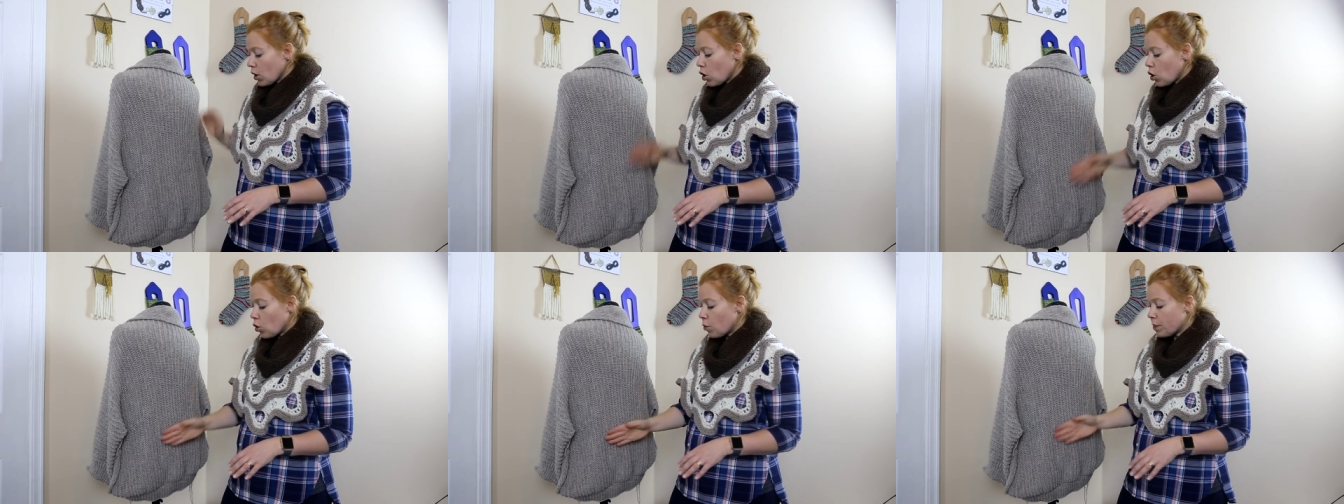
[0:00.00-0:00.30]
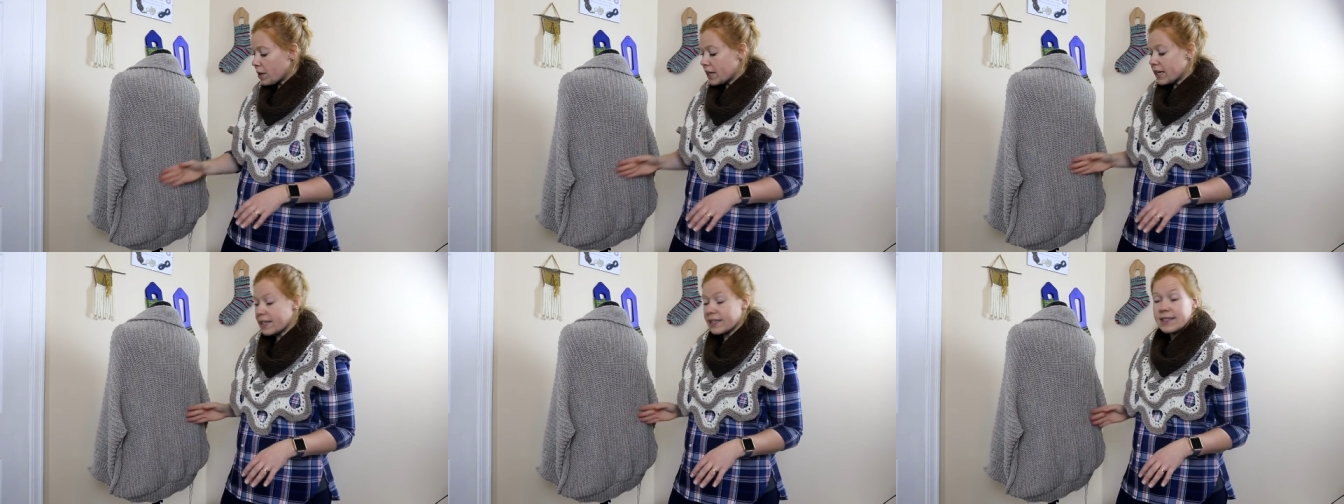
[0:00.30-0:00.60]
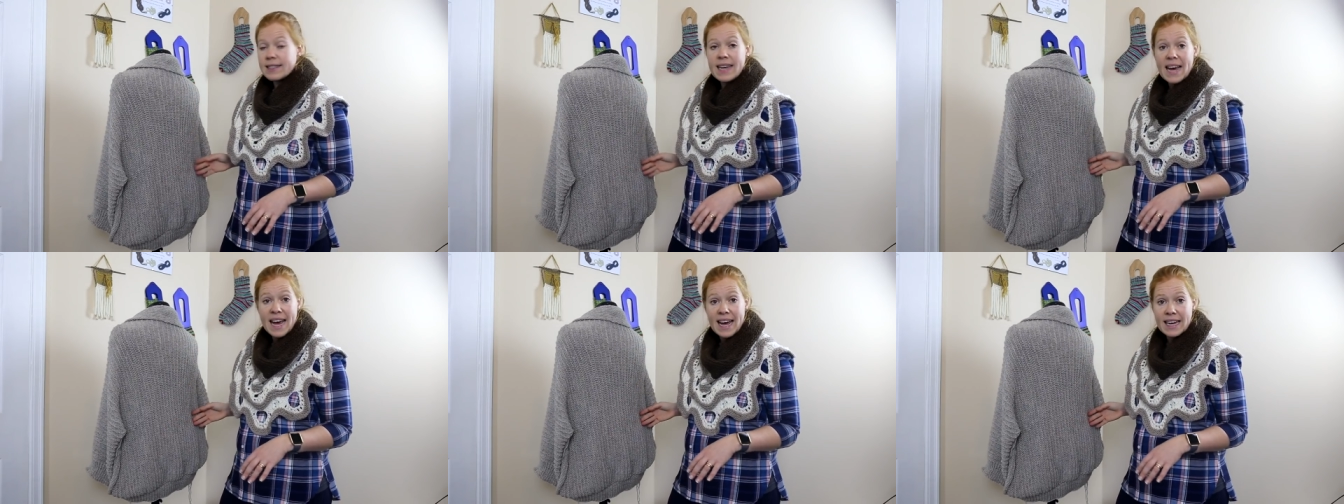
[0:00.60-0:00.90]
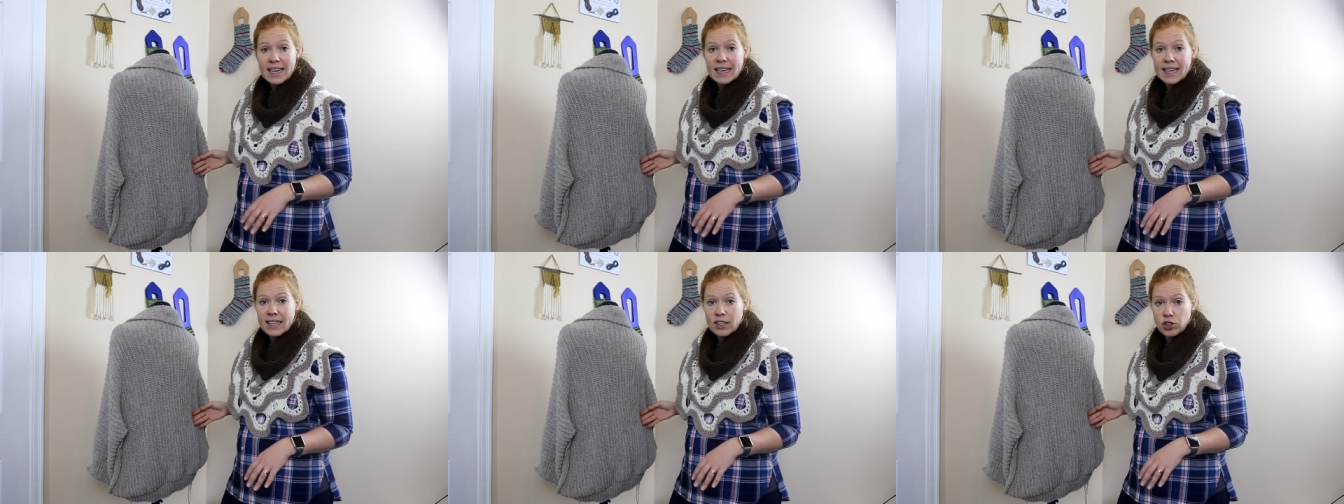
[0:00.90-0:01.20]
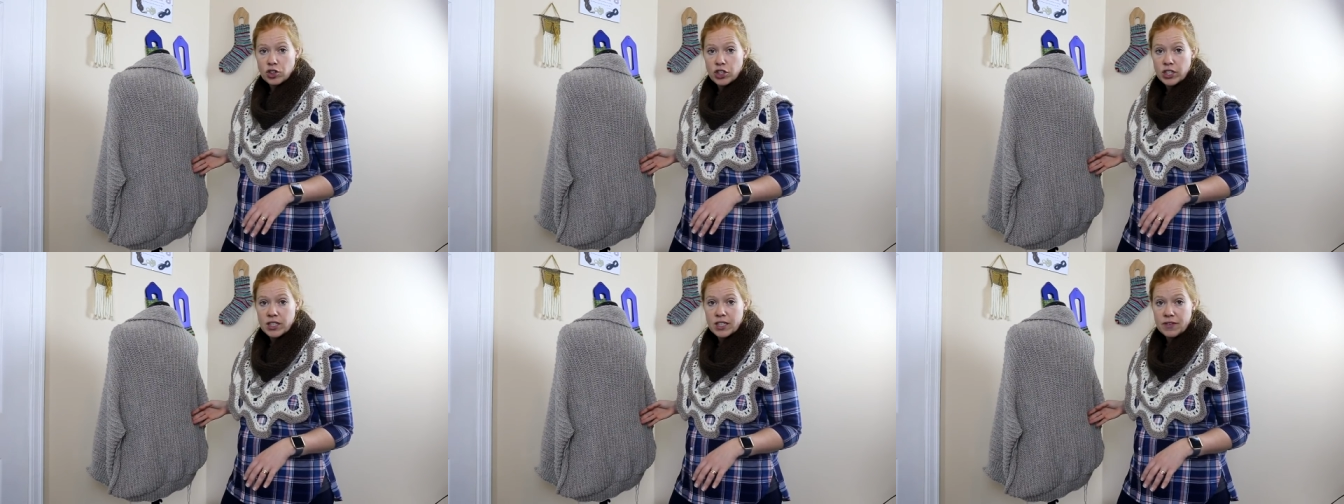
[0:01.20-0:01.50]
omitted 10
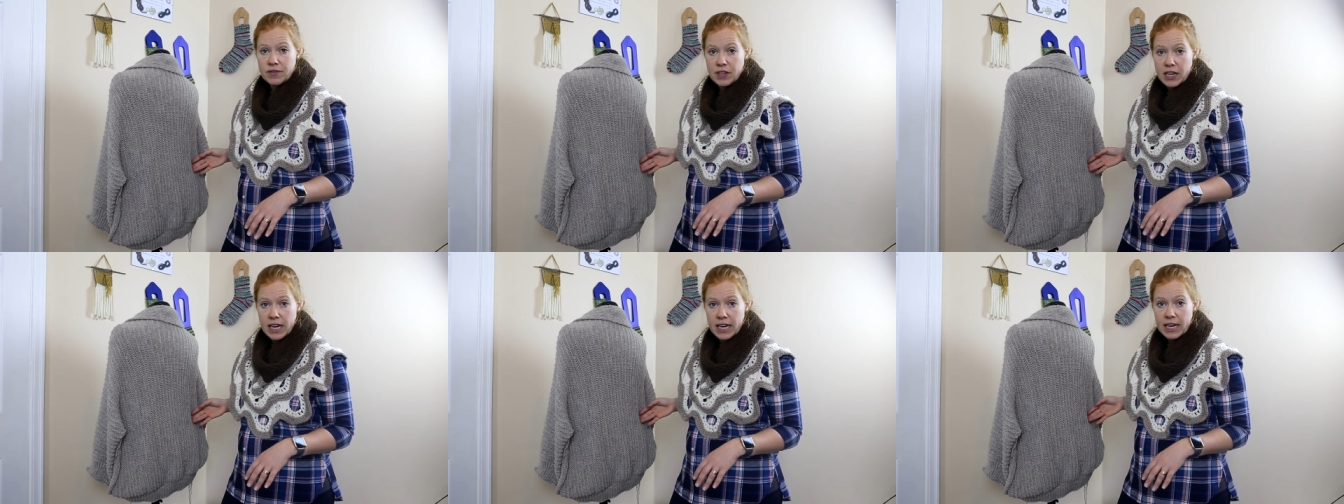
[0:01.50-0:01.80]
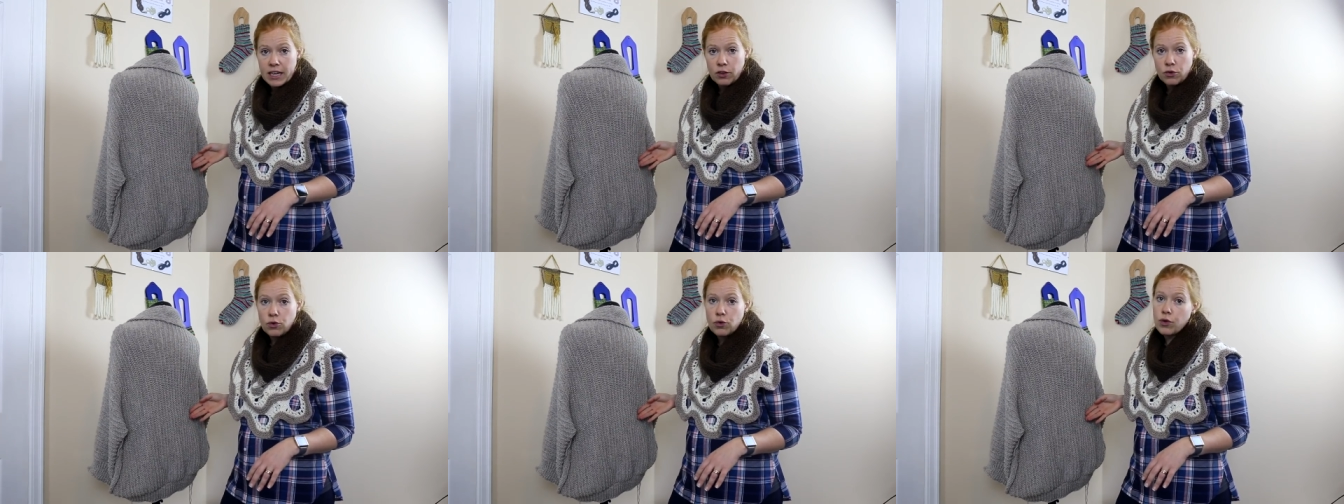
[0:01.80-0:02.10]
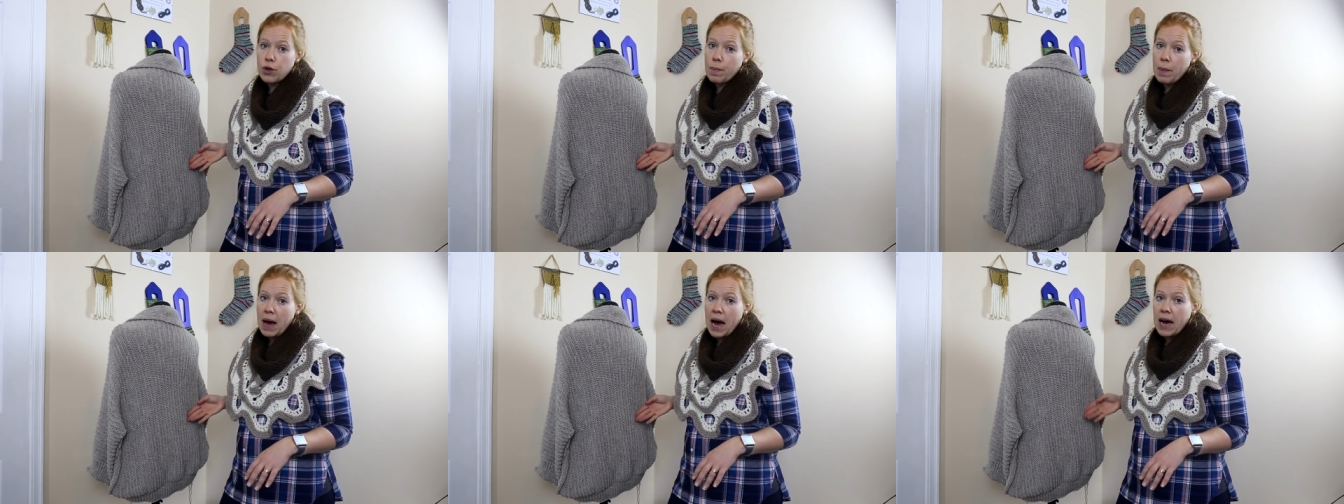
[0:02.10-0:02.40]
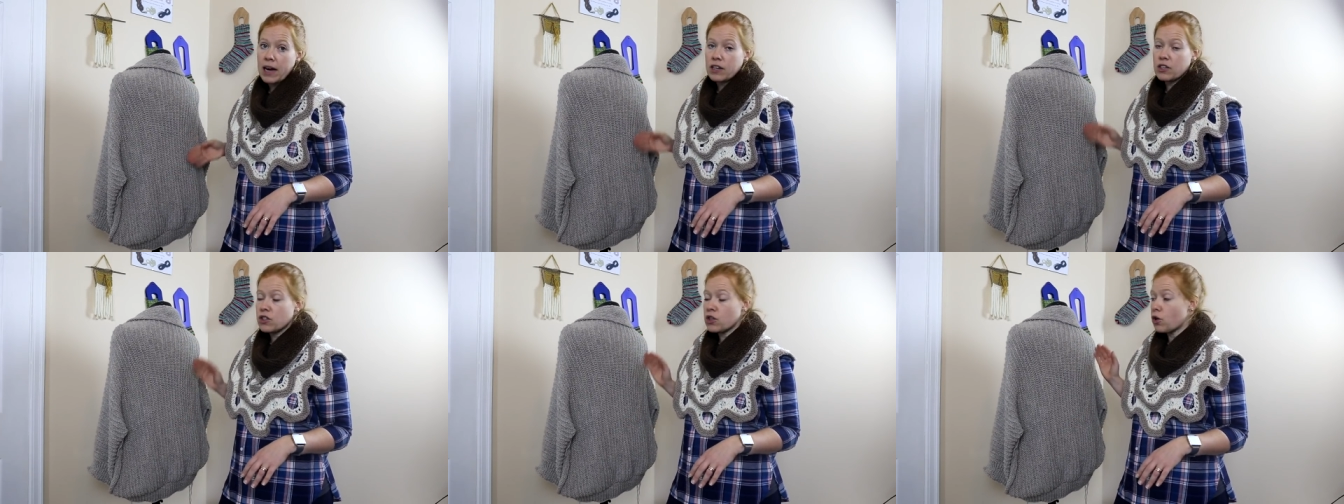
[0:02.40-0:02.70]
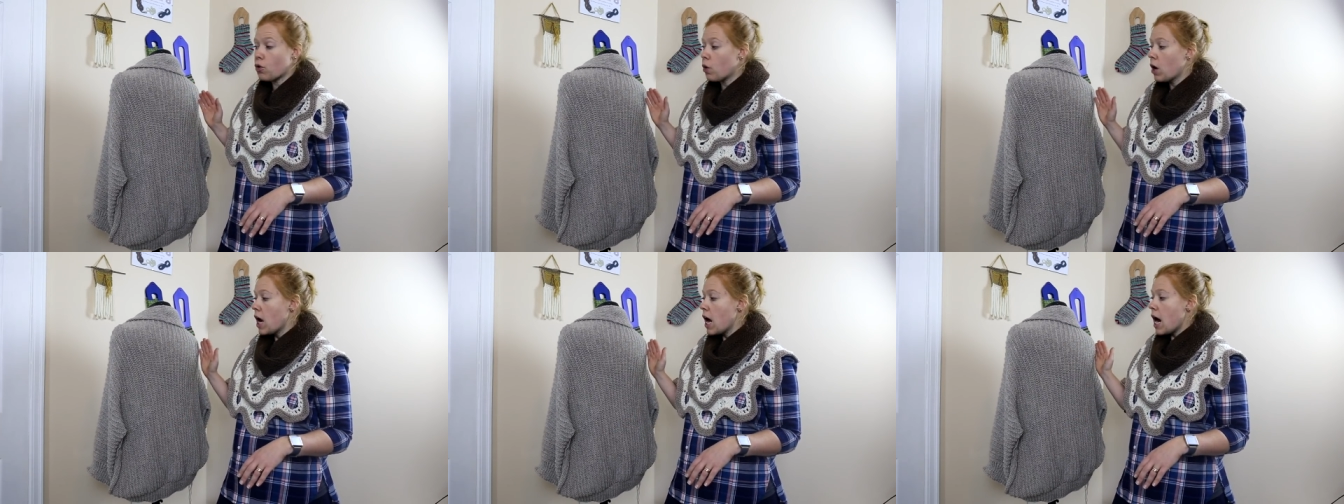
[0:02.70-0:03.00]
inches of knitting through the back.
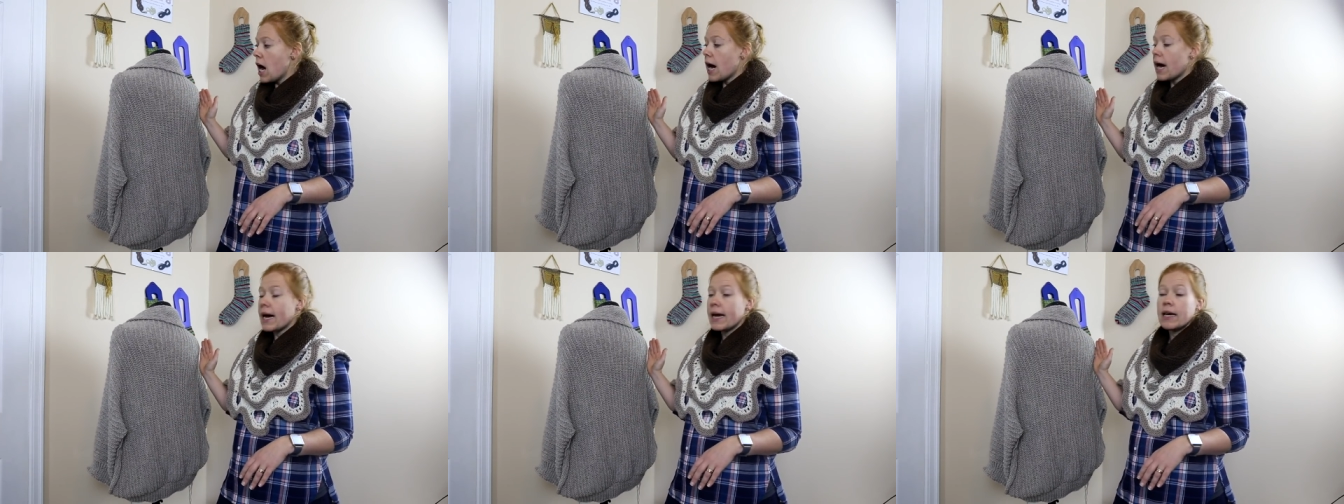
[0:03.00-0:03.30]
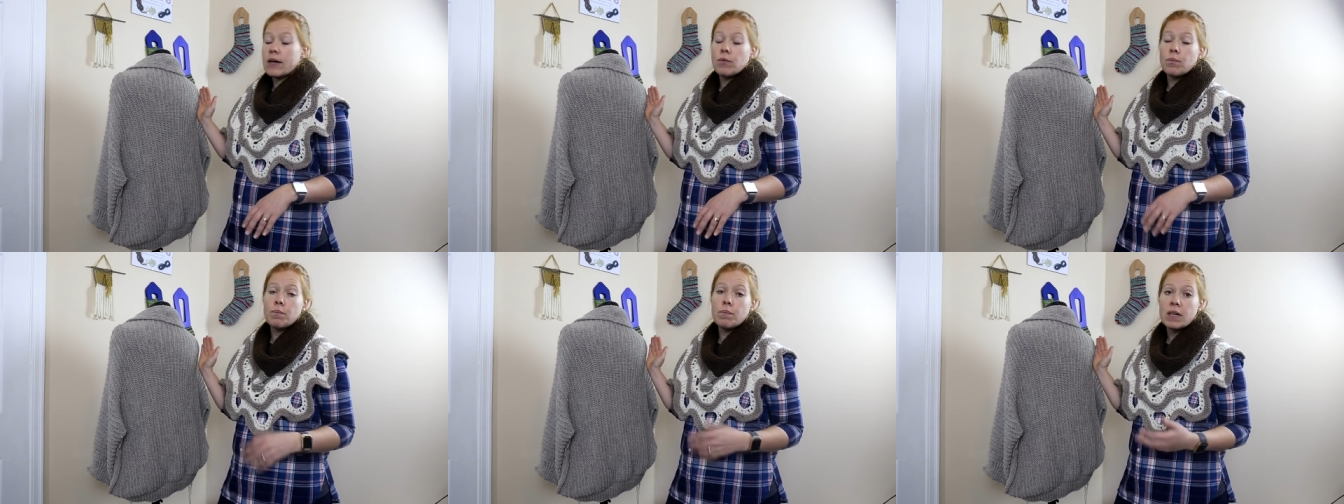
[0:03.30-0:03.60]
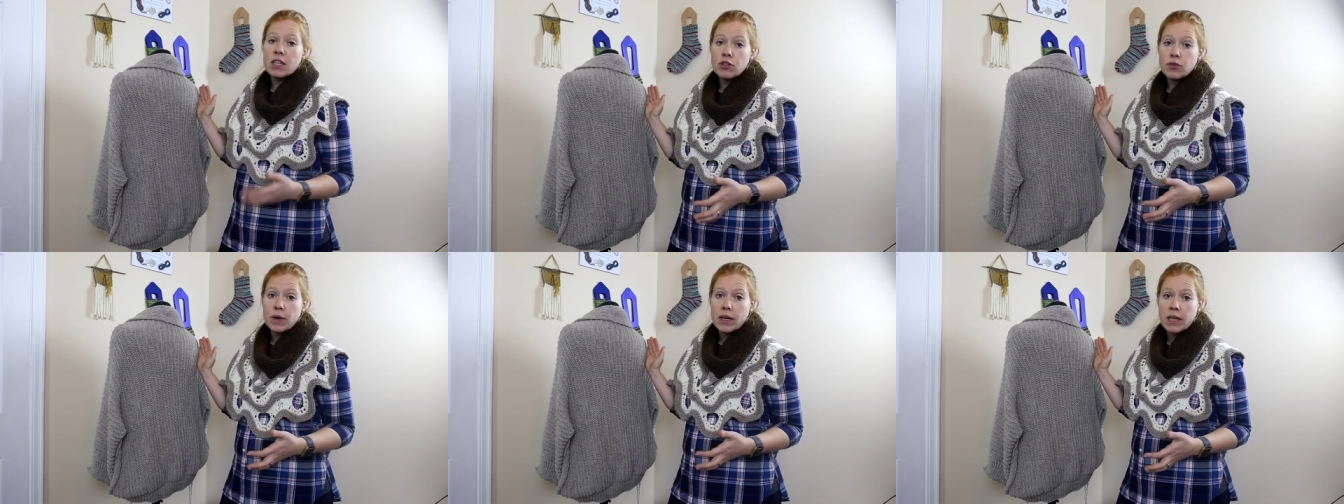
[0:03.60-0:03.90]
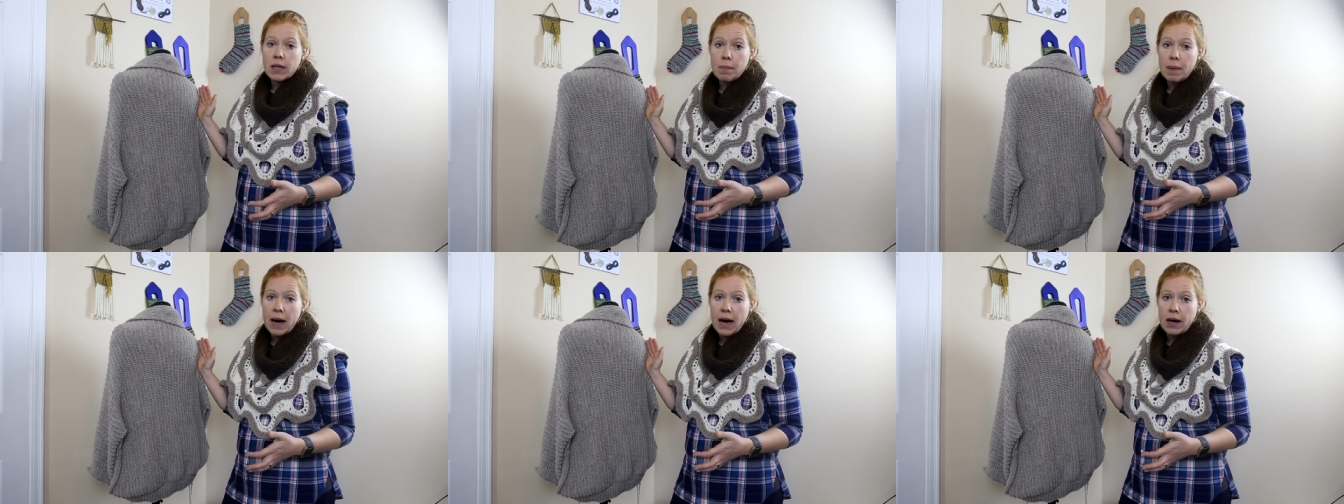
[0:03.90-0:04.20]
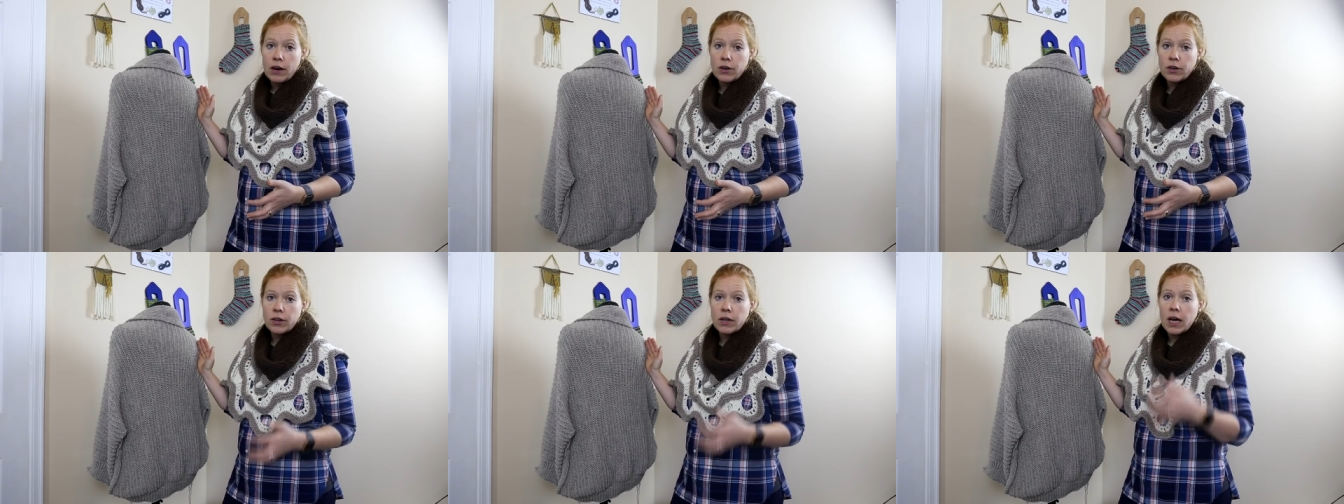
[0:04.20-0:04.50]
So I misread the
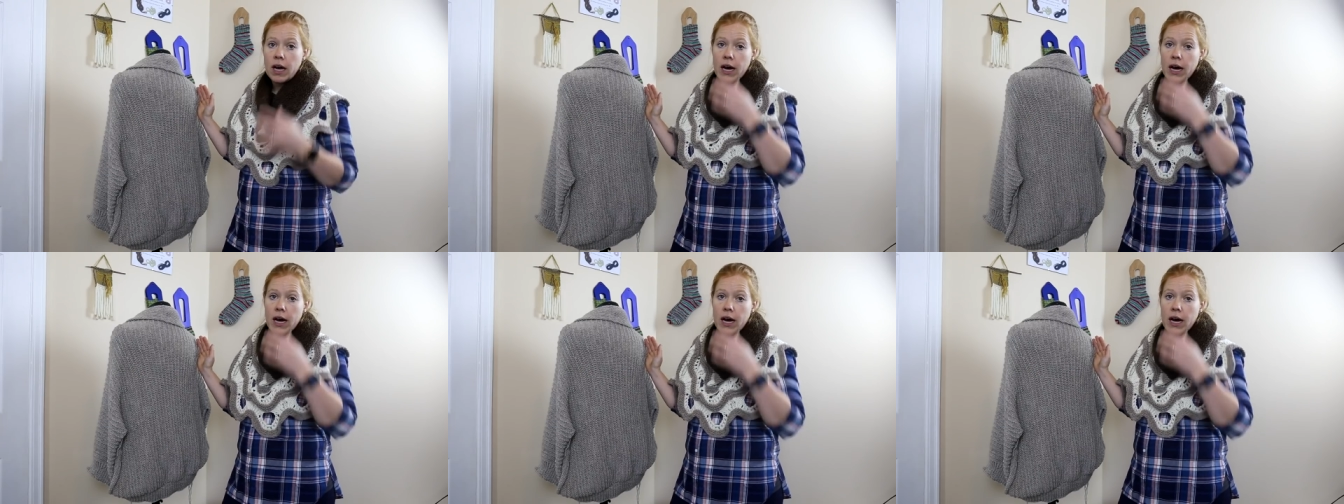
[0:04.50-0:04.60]
pattern.